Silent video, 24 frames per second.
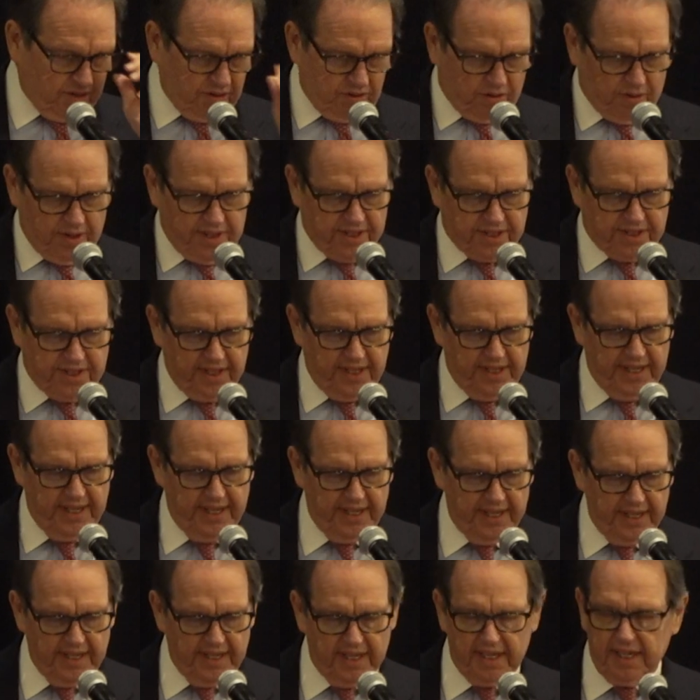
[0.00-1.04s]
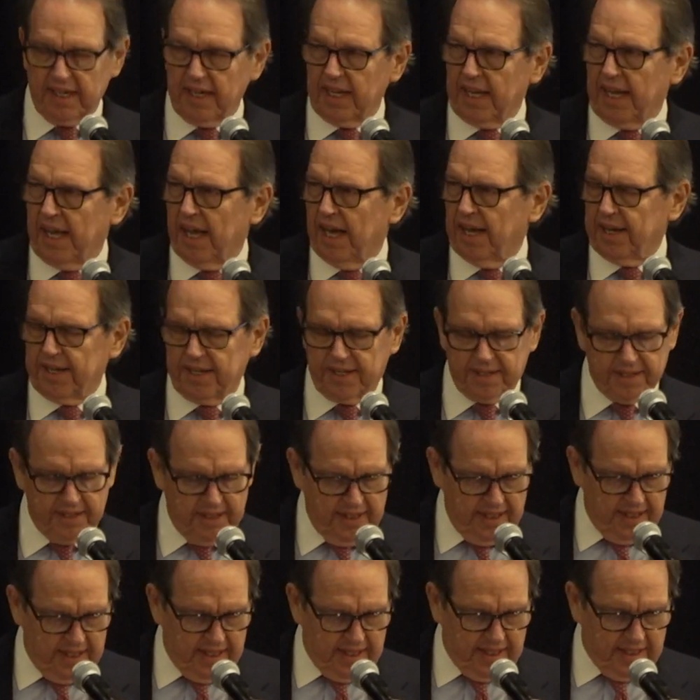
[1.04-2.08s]
Kristen and Leanna,
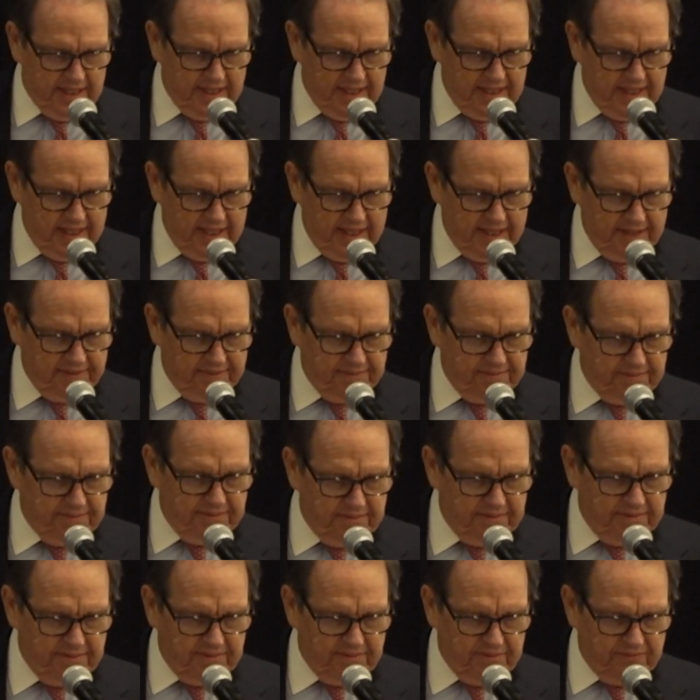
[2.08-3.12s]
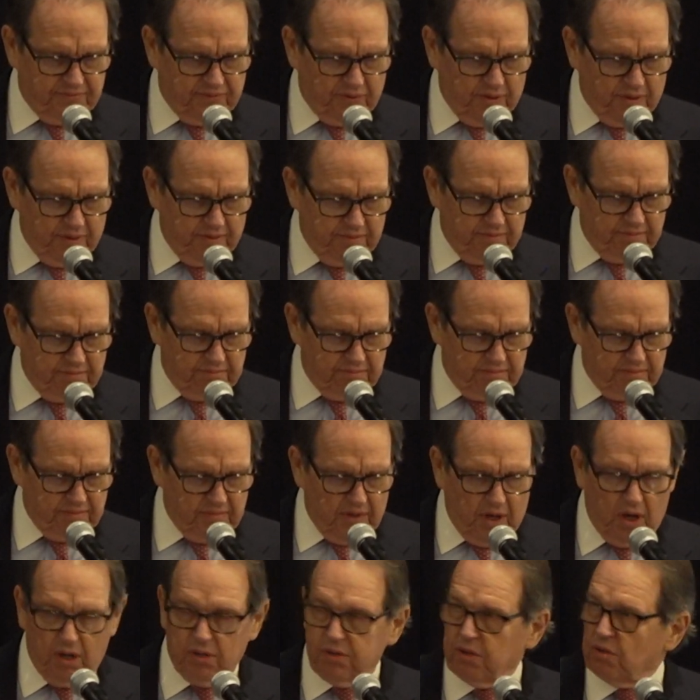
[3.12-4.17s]
for
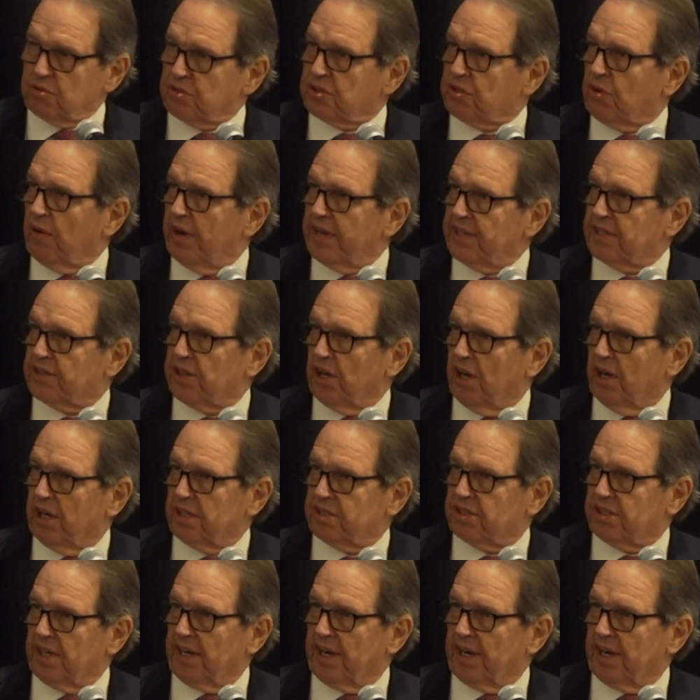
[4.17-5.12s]
all those great thoughts.